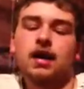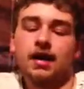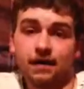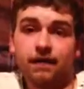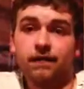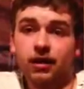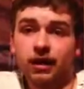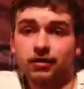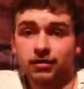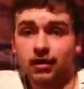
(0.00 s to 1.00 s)
Have fun,
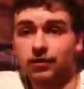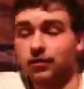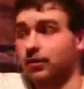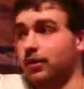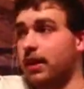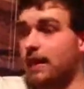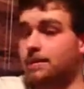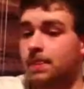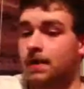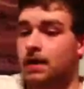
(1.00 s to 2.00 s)
Airsofters, with
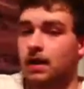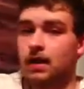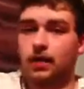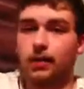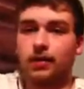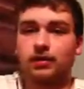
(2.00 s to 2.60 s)
that. Anyway,